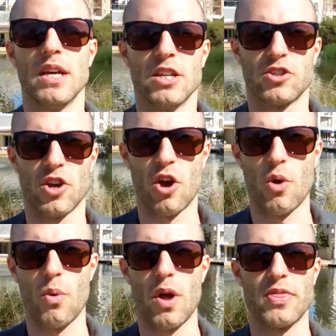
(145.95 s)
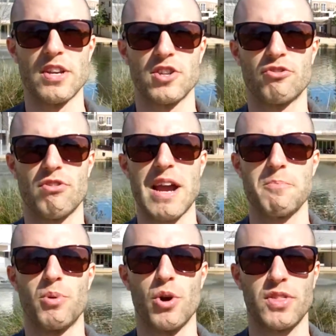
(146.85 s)
So there's a great
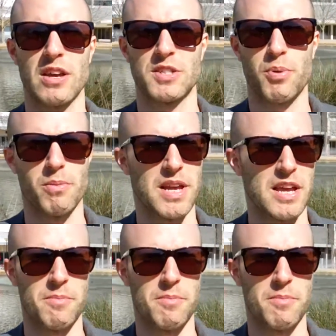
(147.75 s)
book that's probably